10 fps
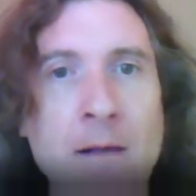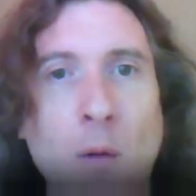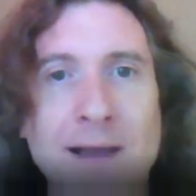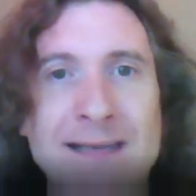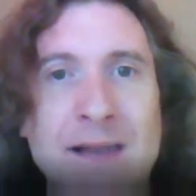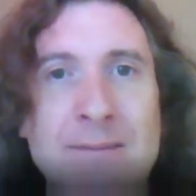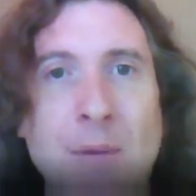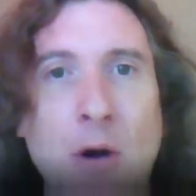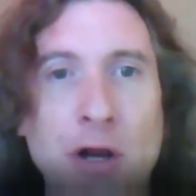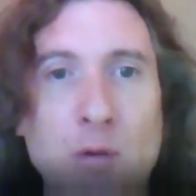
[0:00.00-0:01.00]
why then this
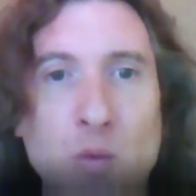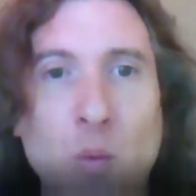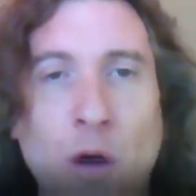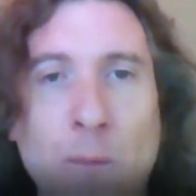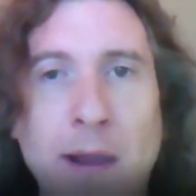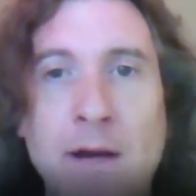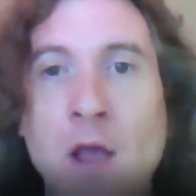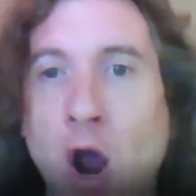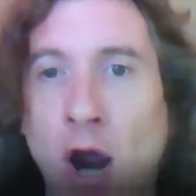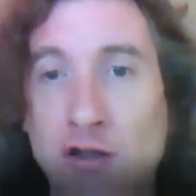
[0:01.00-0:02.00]
parting was well made.
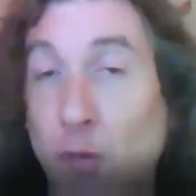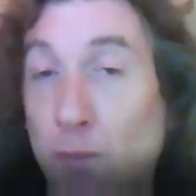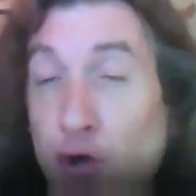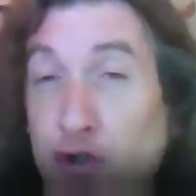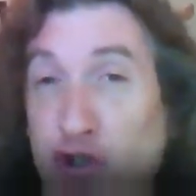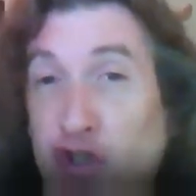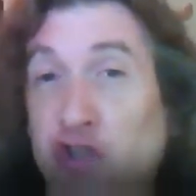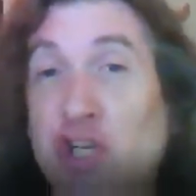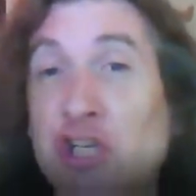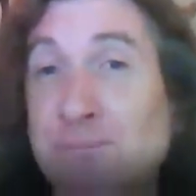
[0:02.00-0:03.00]
All right, so Brutus's
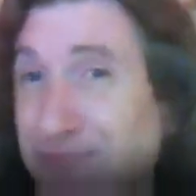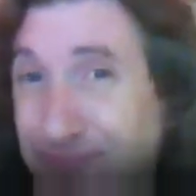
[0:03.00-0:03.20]
decision